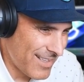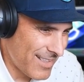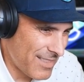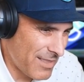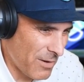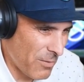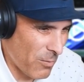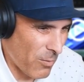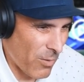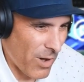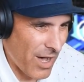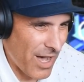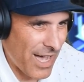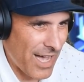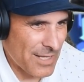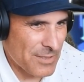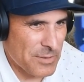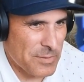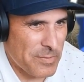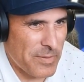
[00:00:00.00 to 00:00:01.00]
The
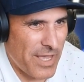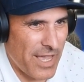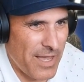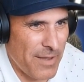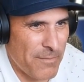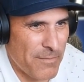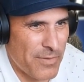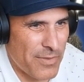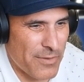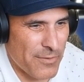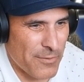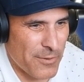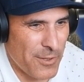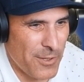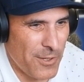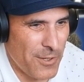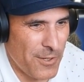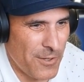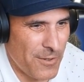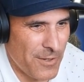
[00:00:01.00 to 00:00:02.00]
Wasp came
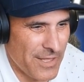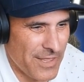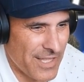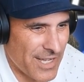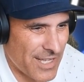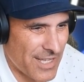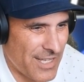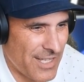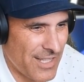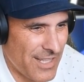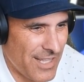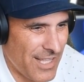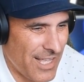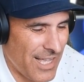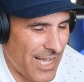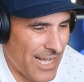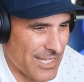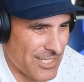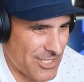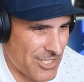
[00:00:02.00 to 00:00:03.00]
through in the
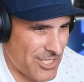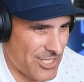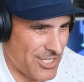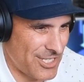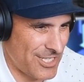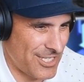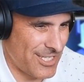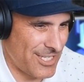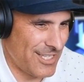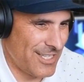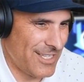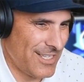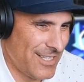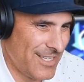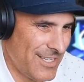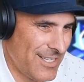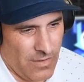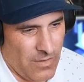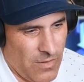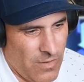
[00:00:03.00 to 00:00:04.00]
clutch.
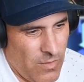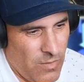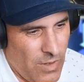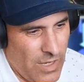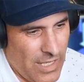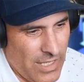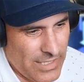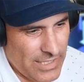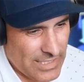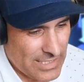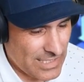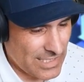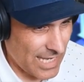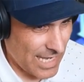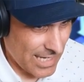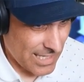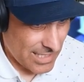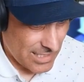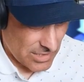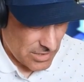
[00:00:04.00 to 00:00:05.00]
Well, this
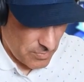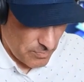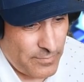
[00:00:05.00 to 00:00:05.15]
deck is